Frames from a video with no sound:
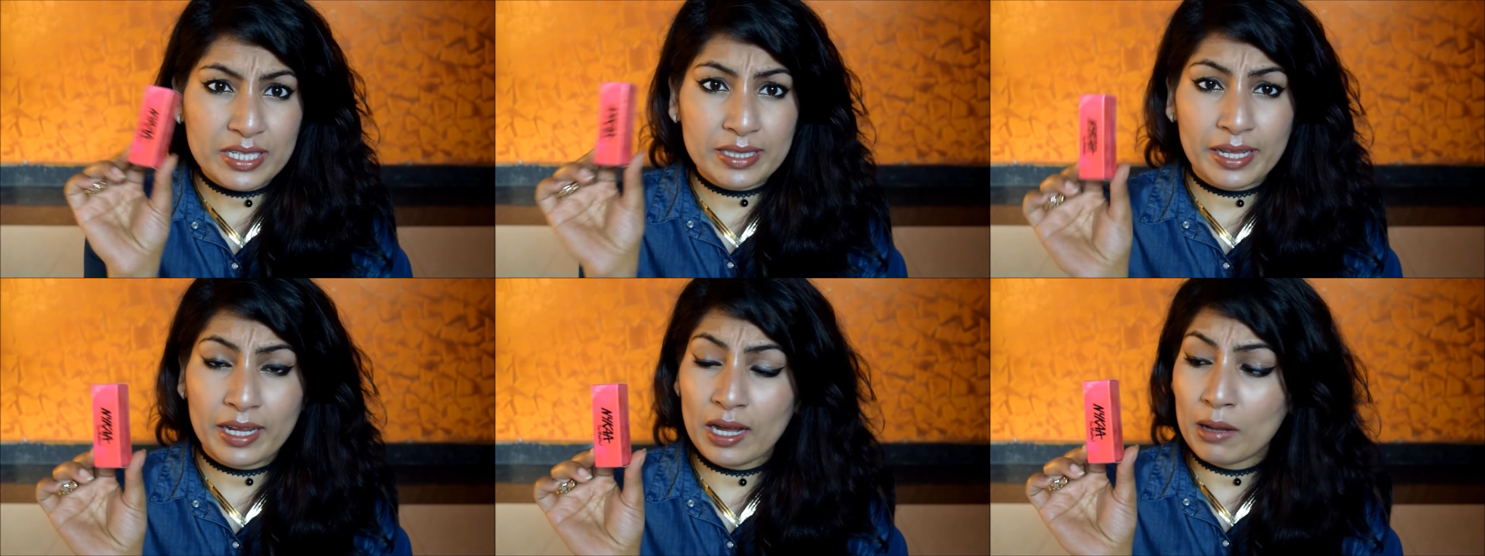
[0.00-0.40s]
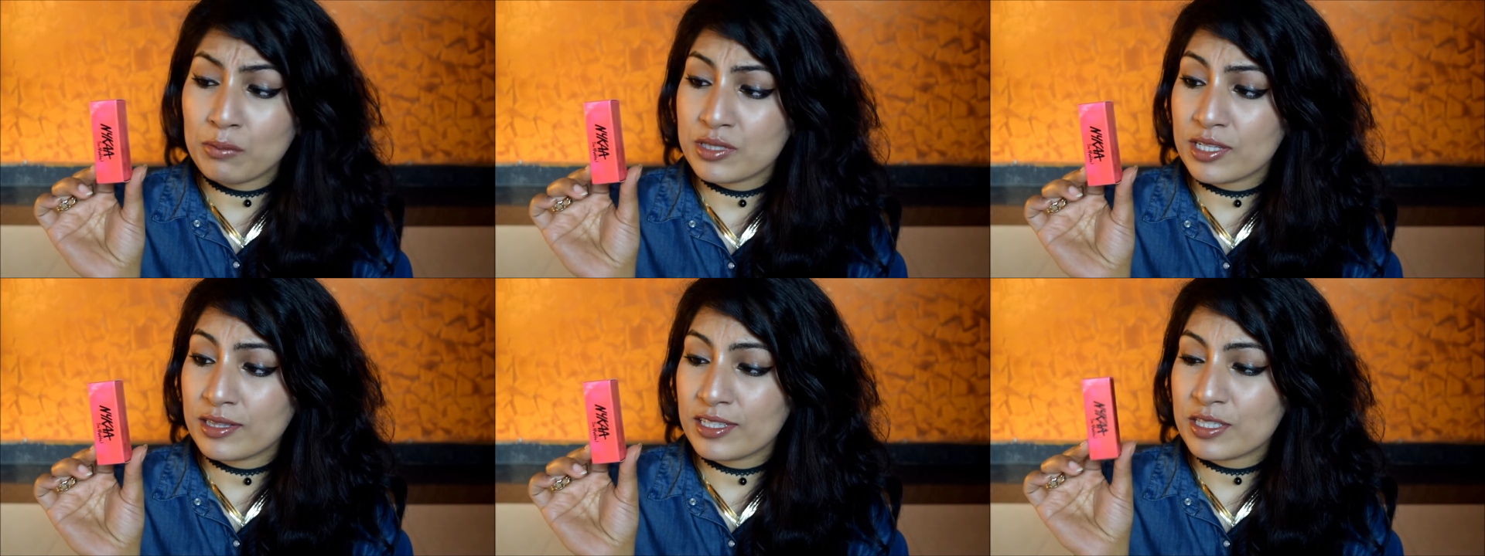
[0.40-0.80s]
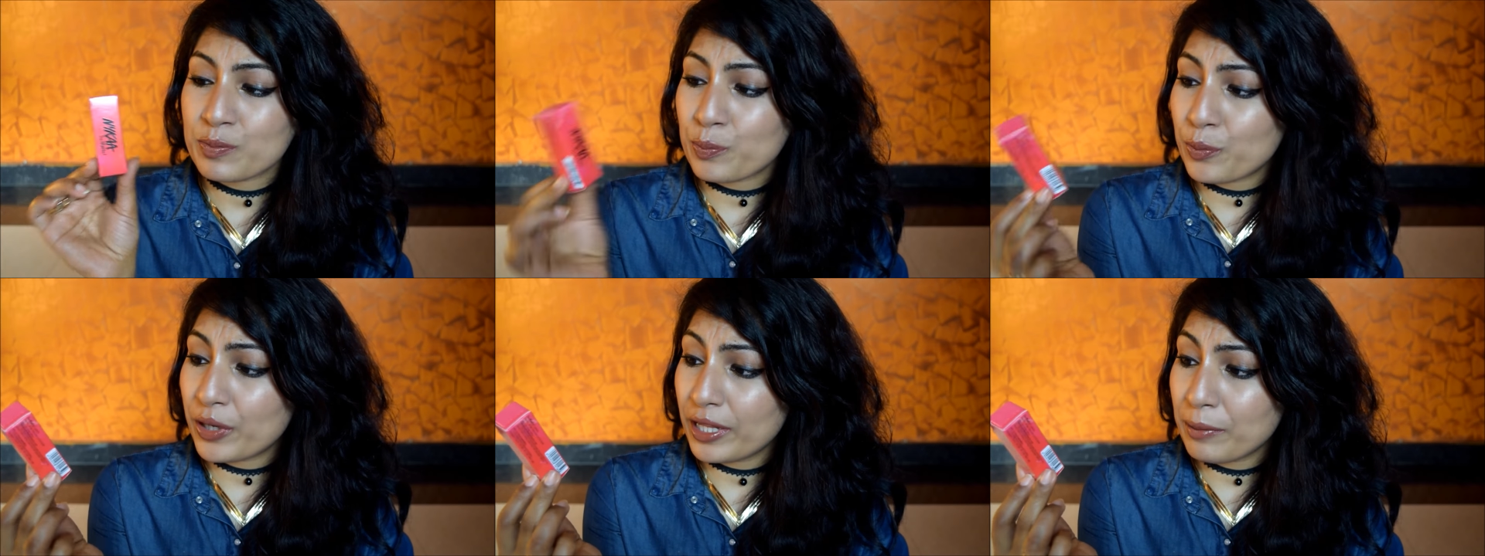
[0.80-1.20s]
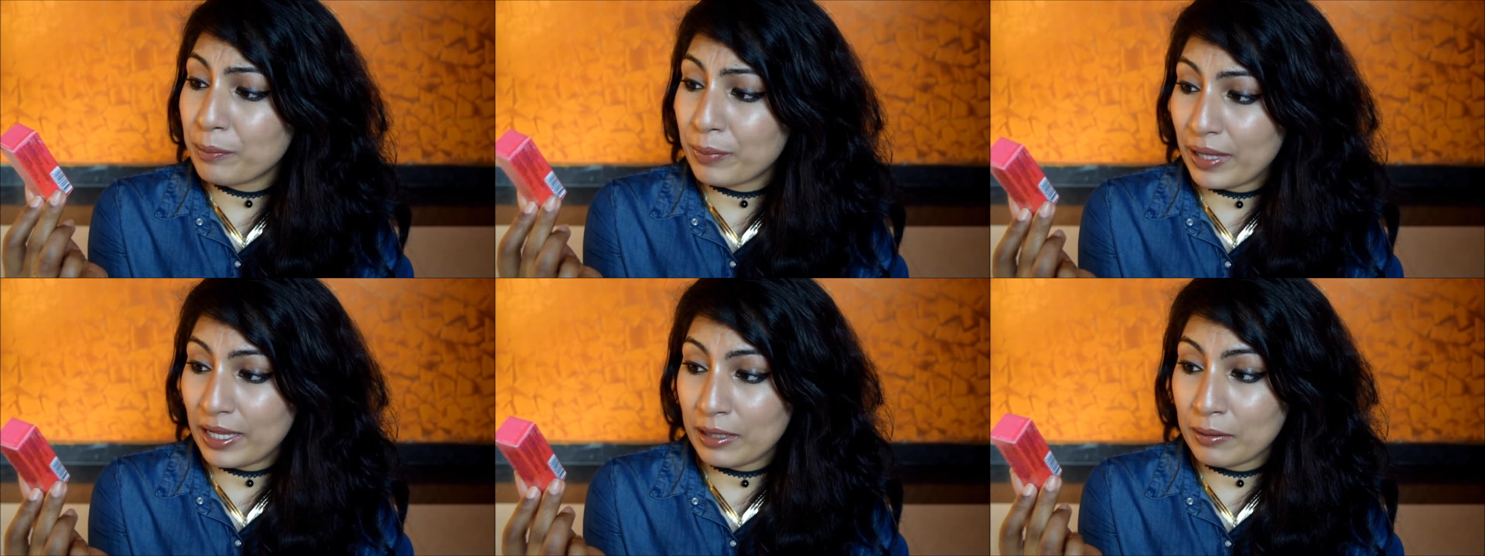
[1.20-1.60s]
They comes in this pretty
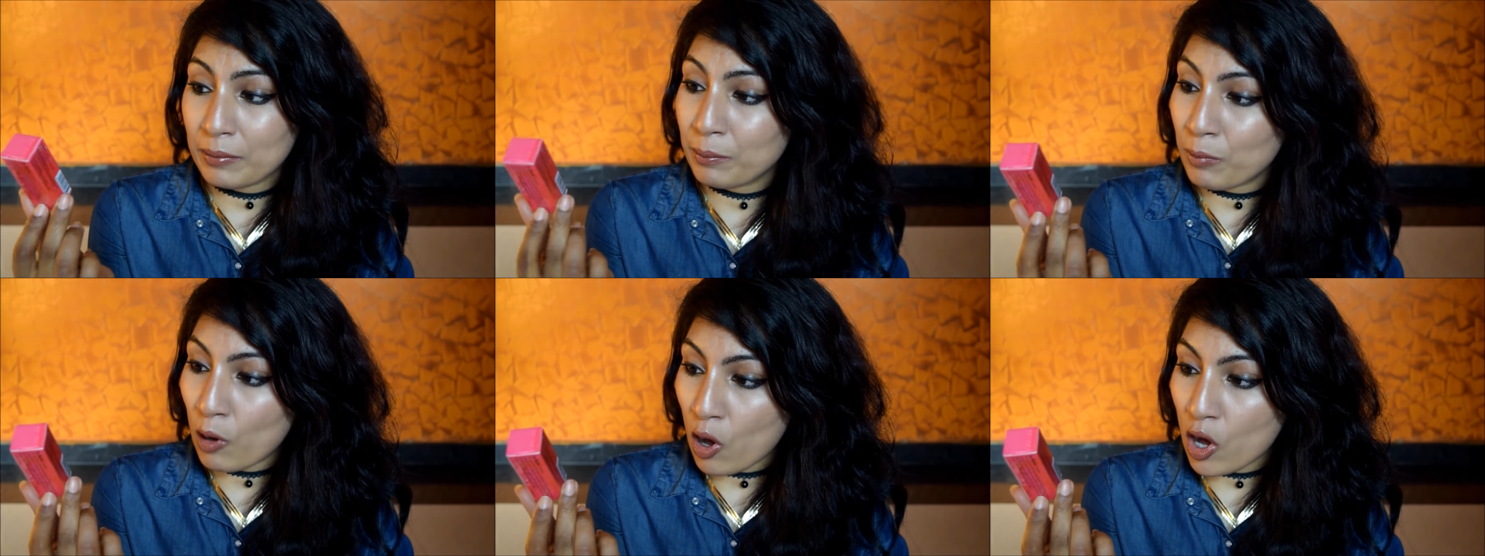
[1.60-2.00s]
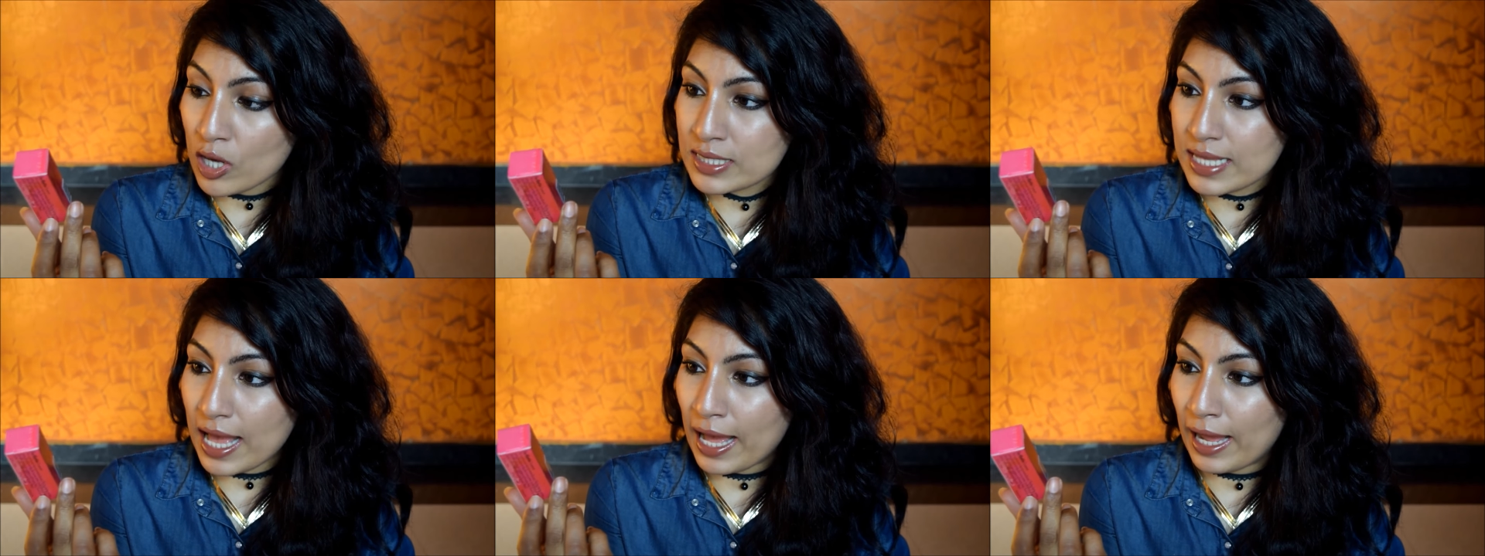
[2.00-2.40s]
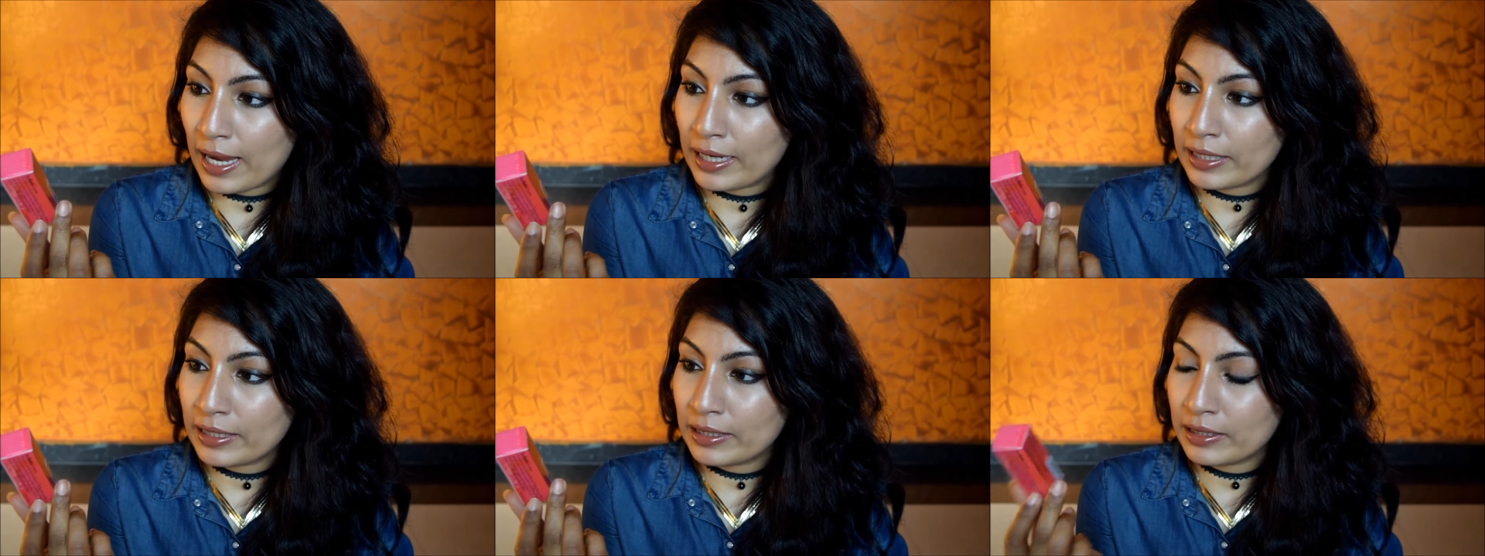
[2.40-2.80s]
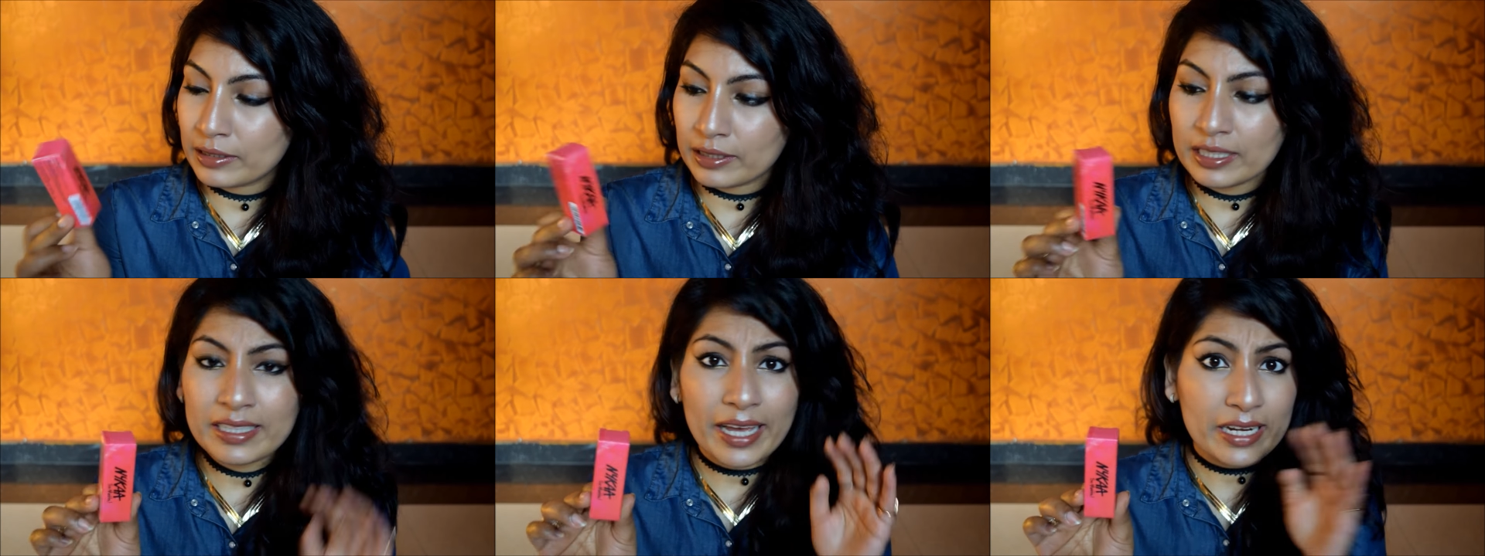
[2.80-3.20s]
pink box and
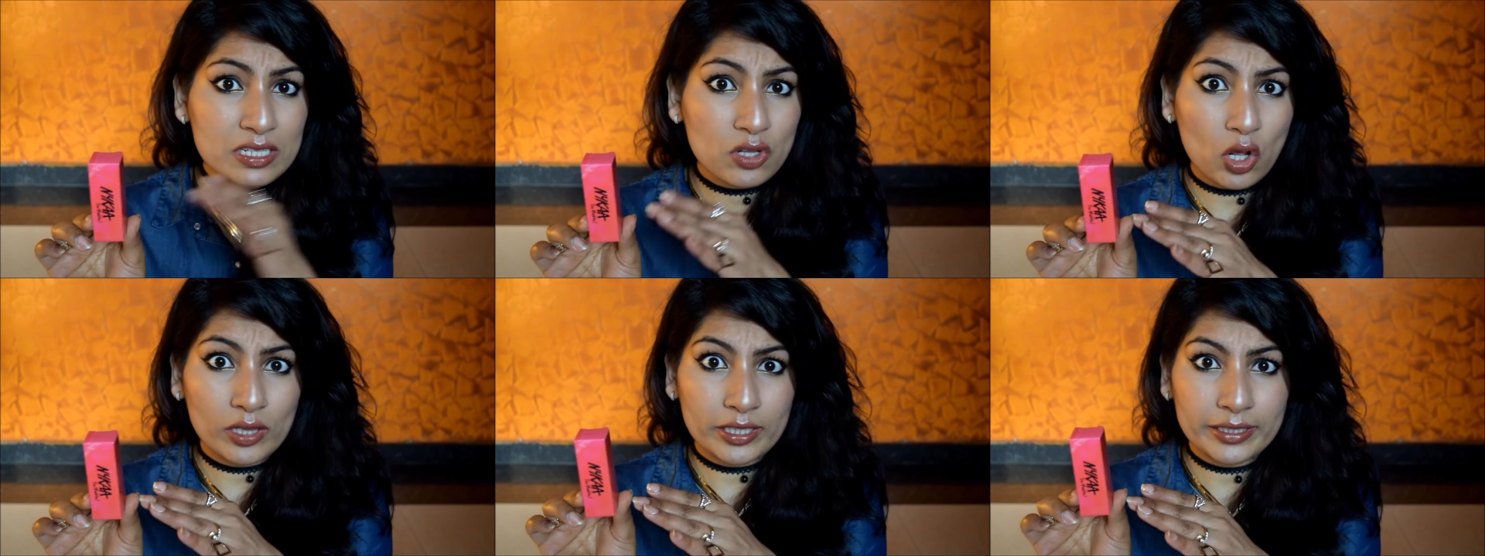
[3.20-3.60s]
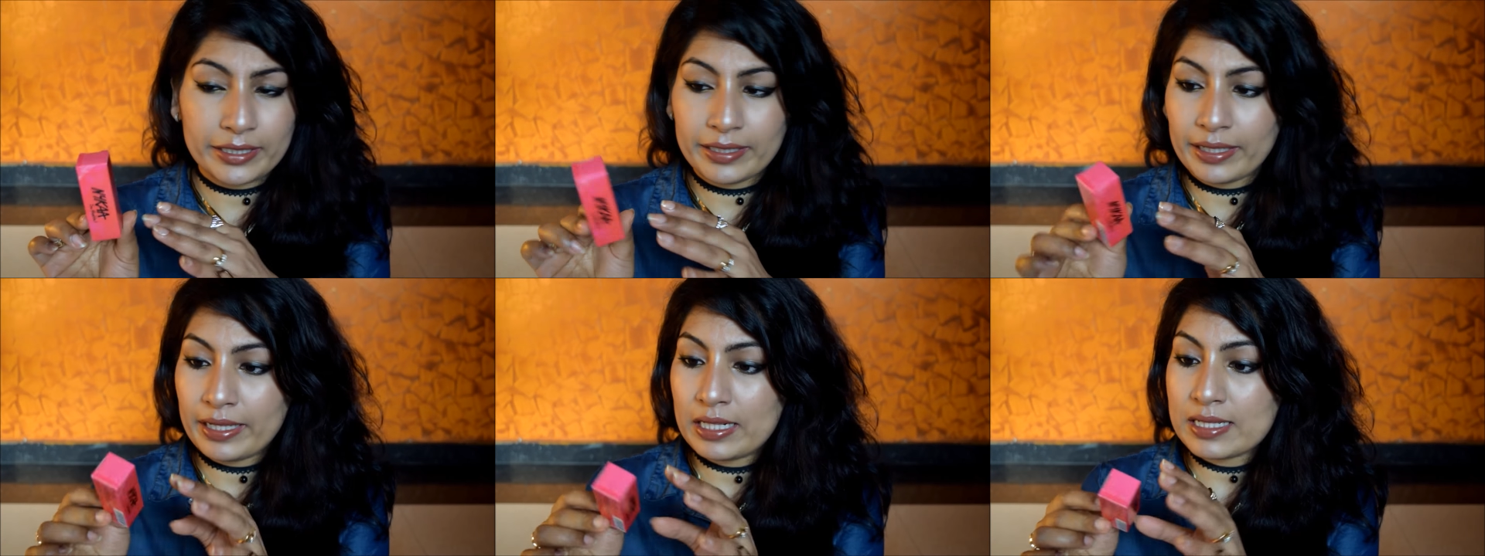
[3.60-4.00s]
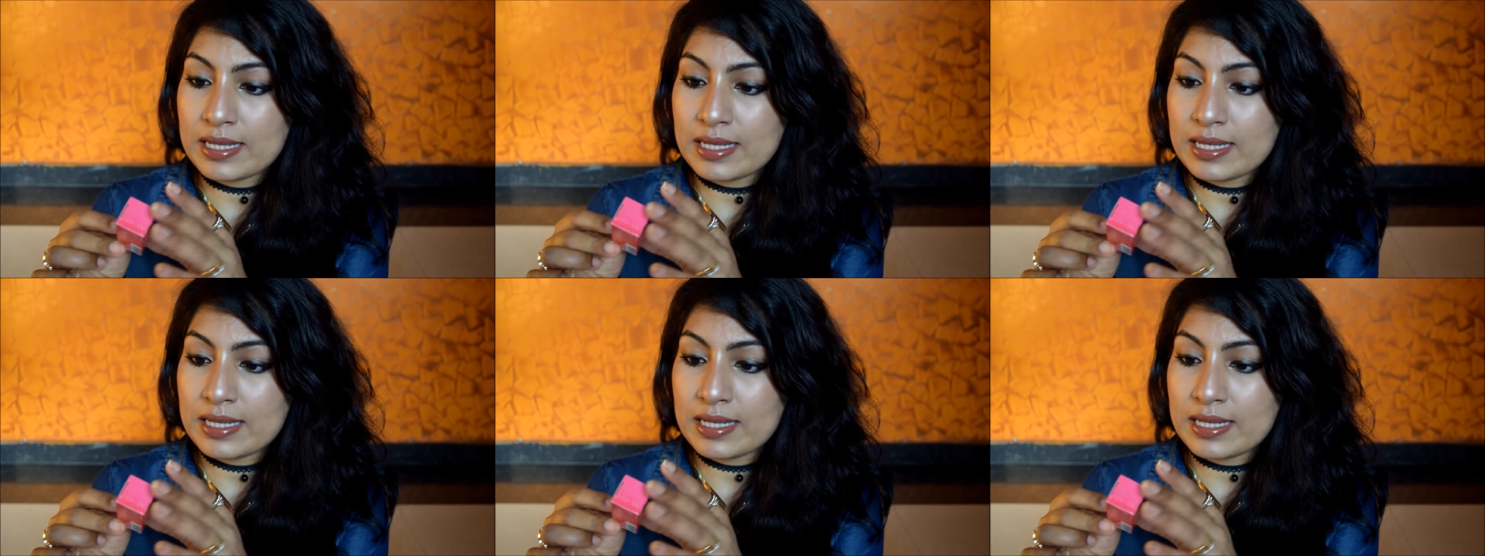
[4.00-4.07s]
it carries all the details.